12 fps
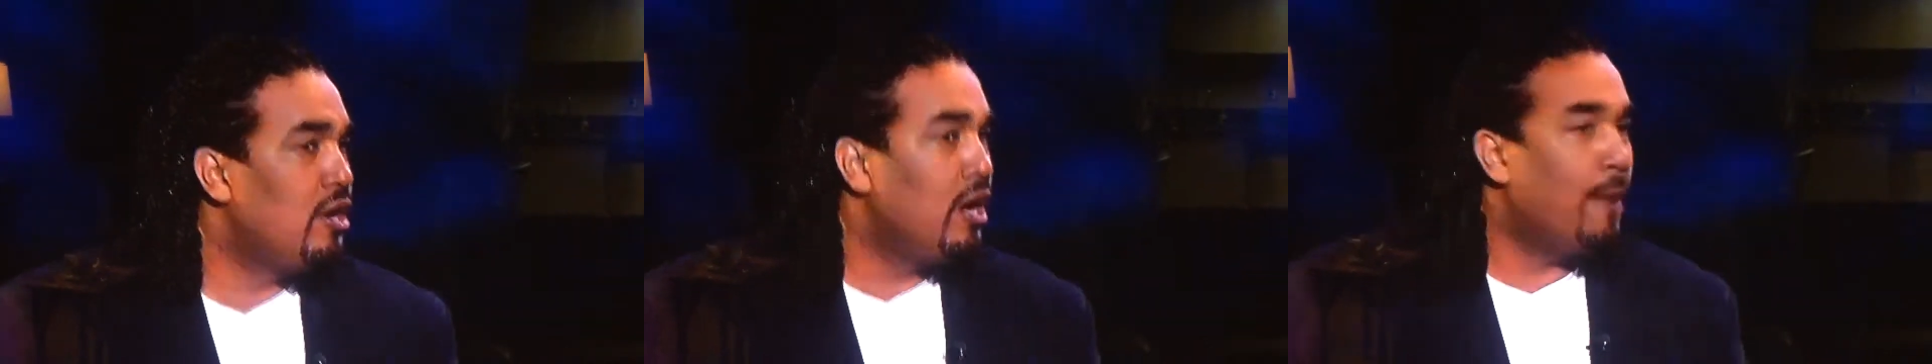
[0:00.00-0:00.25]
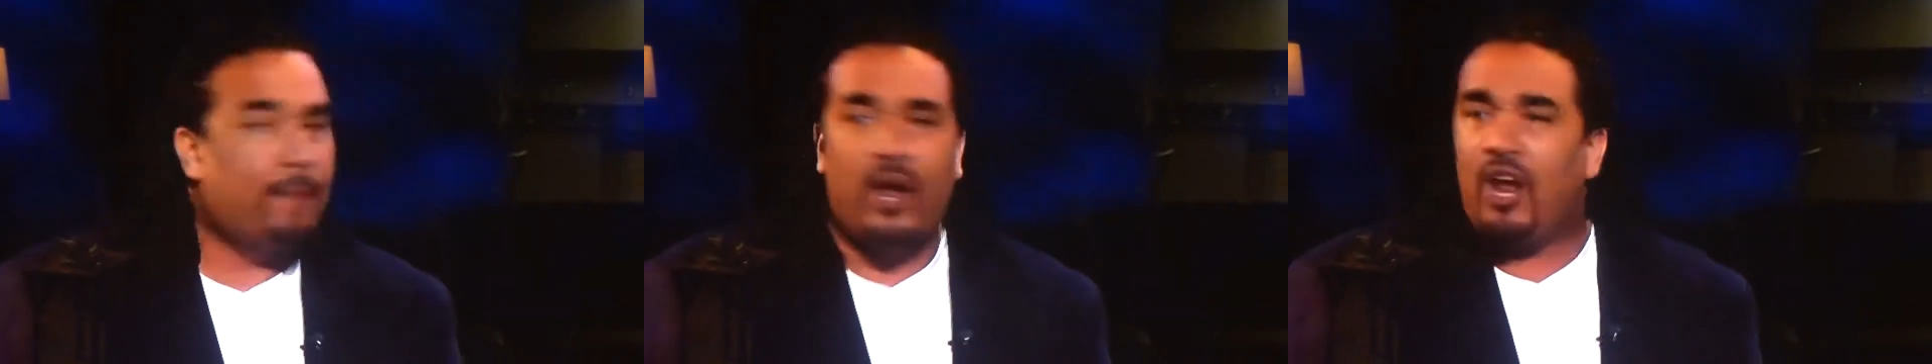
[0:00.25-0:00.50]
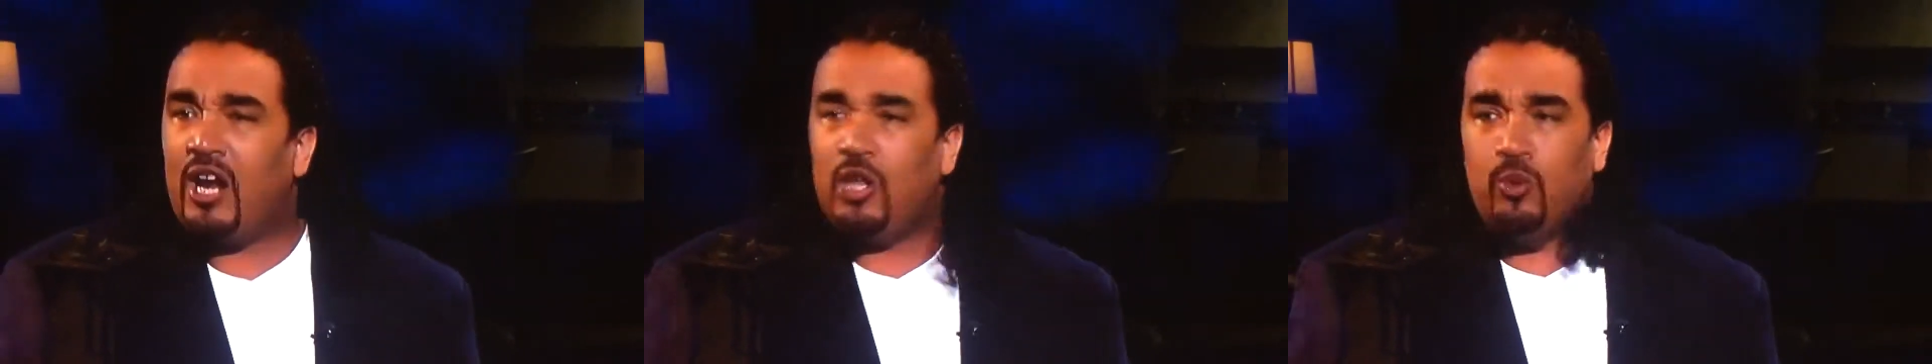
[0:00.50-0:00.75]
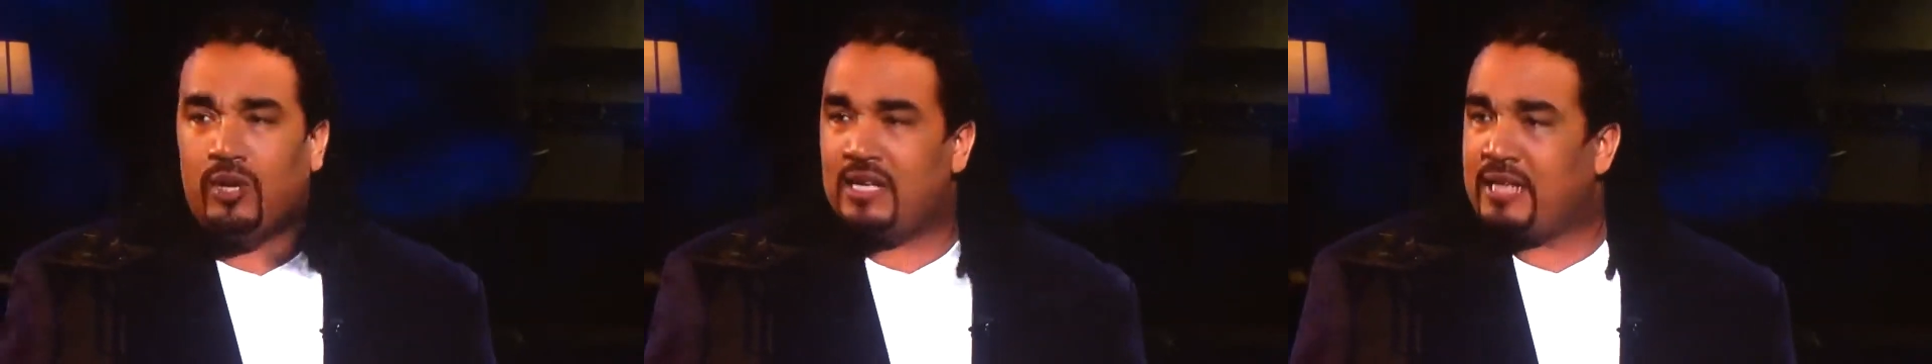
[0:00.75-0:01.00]
Apparently,
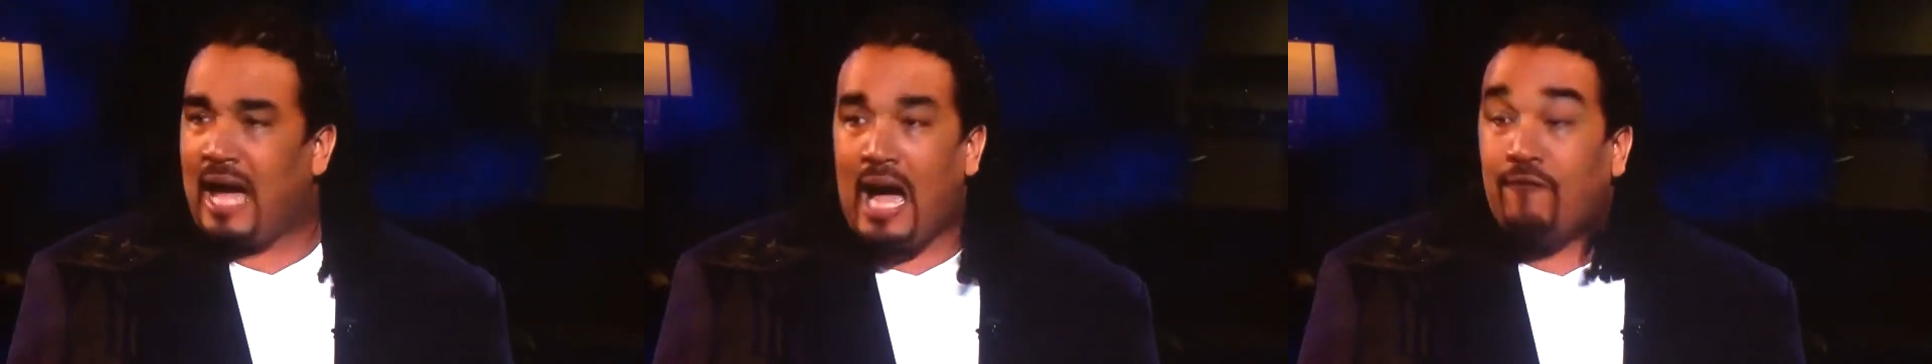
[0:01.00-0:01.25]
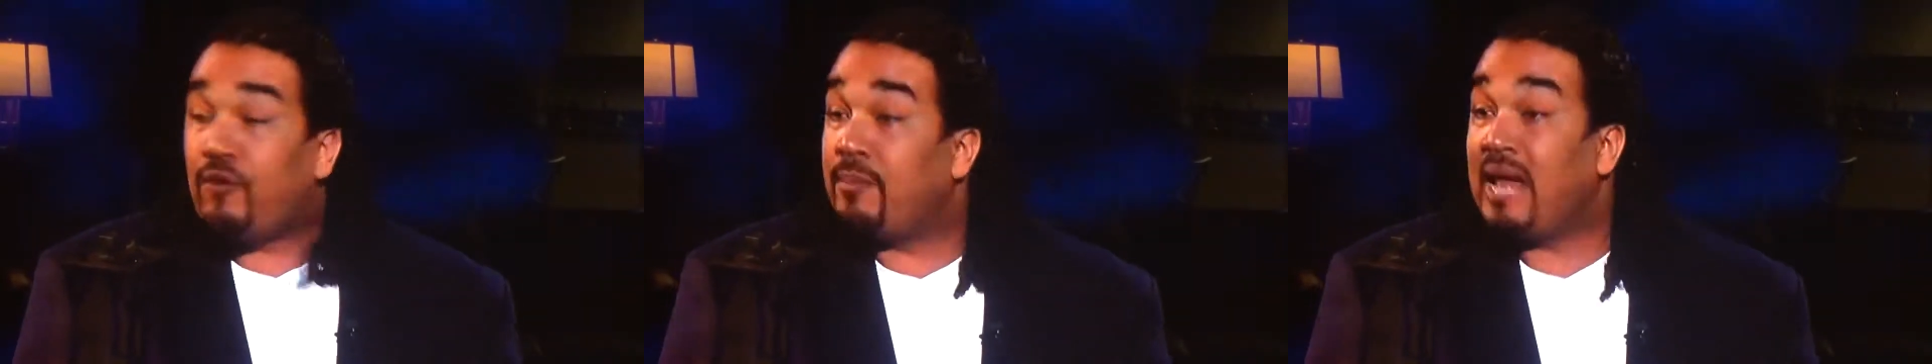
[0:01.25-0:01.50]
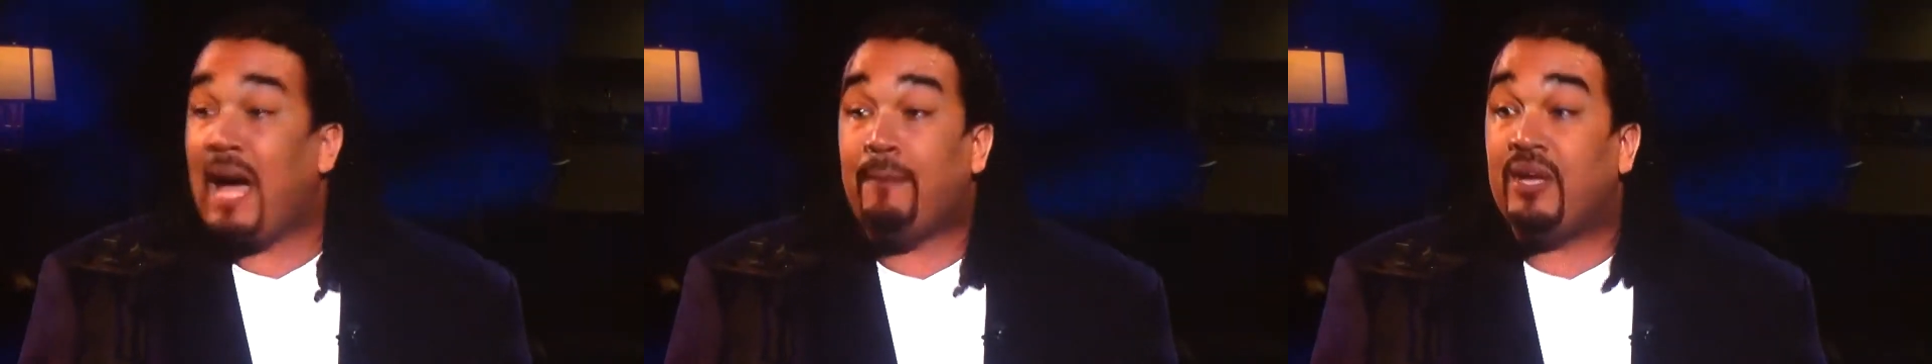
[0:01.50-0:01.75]
you can die from not